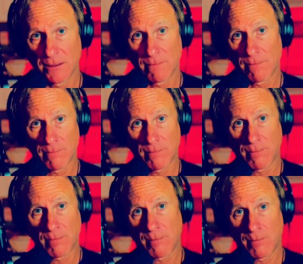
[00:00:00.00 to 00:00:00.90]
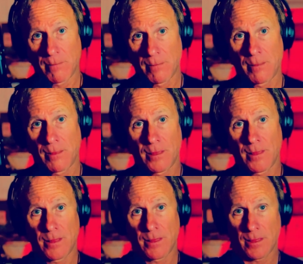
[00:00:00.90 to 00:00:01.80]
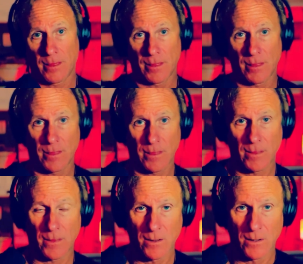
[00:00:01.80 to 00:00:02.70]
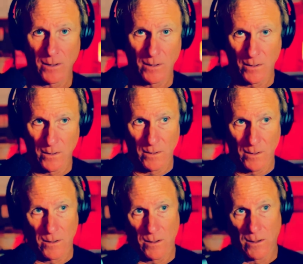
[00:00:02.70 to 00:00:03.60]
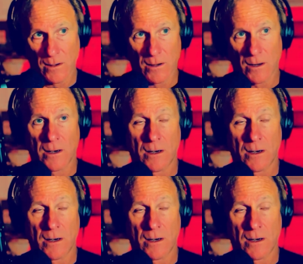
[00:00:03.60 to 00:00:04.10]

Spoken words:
Nobody speaks.